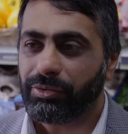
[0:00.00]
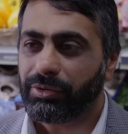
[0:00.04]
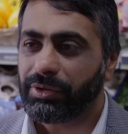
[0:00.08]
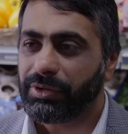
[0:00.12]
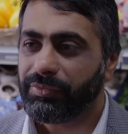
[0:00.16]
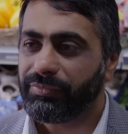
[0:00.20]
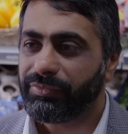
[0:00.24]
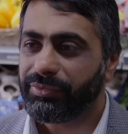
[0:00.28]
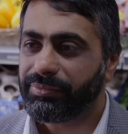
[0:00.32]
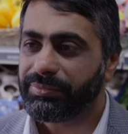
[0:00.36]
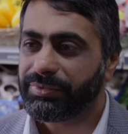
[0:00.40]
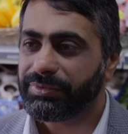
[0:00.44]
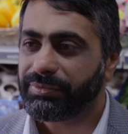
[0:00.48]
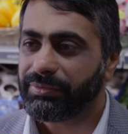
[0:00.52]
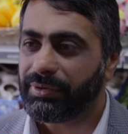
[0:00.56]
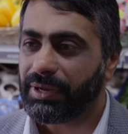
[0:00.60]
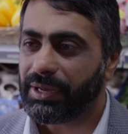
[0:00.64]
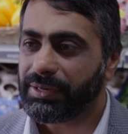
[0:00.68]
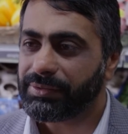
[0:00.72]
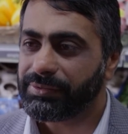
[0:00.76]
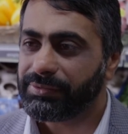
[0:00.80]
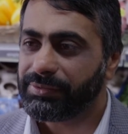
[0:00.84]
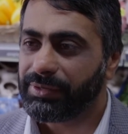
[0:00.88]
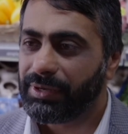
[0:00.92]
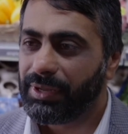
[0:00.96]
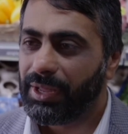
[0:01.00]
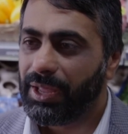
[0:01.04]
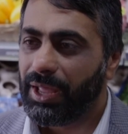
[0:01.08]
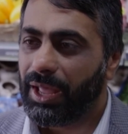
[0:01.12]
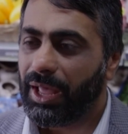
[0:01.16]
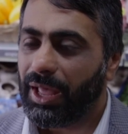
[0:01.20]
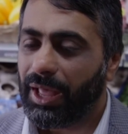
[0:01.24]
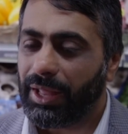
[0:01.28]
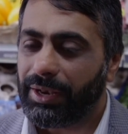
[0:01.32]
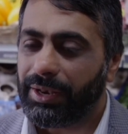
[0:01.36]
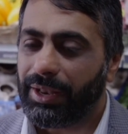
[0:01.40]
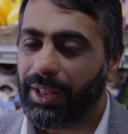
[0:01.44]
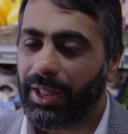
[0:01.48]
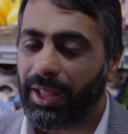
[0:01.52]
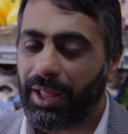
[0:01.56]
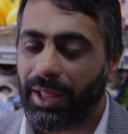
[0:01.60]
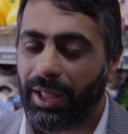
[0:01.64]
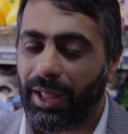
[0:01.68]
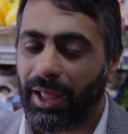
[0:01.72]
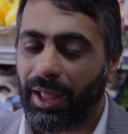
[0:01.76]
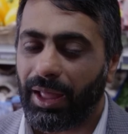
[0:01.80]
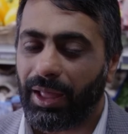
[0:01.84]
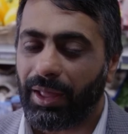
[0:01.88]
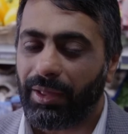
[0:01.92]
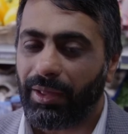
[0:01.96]
cooking from scratch and
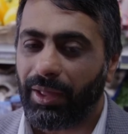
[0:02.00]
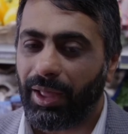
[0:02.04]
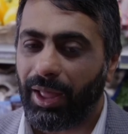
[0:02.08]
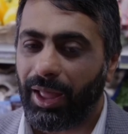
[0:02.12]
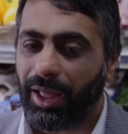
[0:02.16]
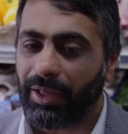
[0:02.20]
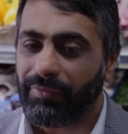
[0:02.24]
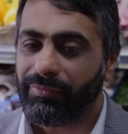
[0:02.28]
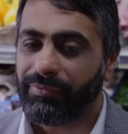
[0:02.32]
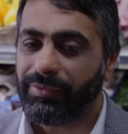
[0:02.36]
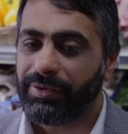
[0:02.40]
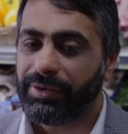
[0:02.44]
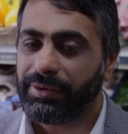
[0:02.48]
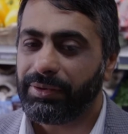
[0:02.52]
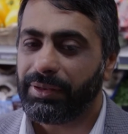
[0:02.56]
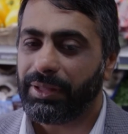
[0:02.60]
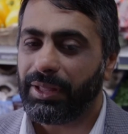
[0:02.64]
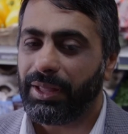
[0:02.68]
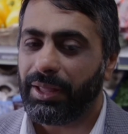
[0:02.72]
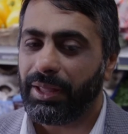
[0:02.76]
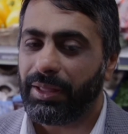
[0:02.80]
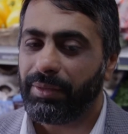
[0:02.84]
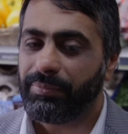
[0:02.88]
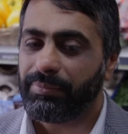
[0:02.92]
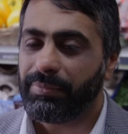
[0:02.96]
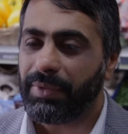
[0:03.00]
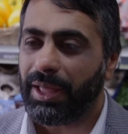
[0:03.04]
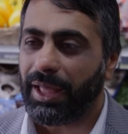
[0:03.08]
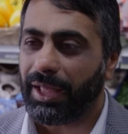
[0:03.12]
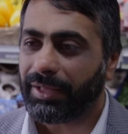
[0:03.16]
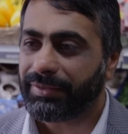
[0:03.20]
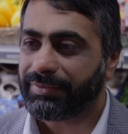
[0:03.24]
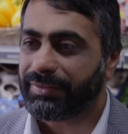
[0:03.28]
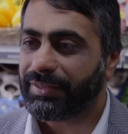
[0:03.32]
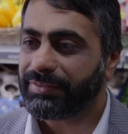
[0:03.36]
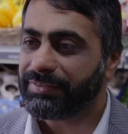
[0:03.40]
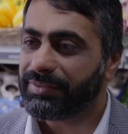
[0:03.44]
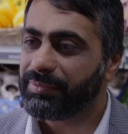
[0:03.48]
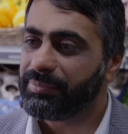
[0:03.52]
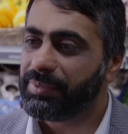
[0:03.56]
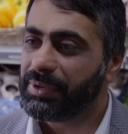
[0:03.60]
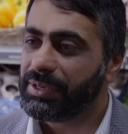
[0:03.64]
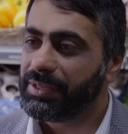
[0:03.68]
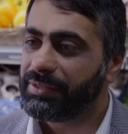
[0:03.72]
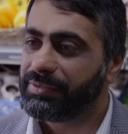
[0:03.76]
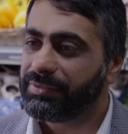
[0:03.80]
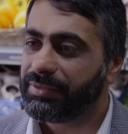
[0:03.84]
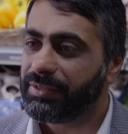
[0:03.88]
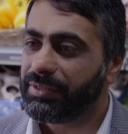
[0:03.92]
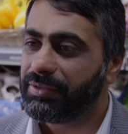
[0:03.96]
having
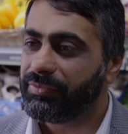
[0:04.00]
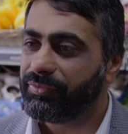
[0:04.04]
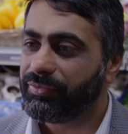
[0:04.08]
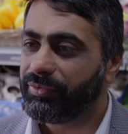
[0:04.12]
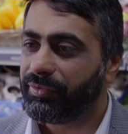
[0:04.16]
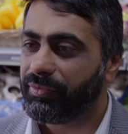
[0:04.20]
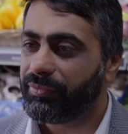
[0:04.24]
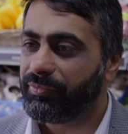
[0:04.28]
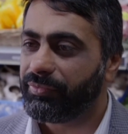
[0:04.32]
accessibility for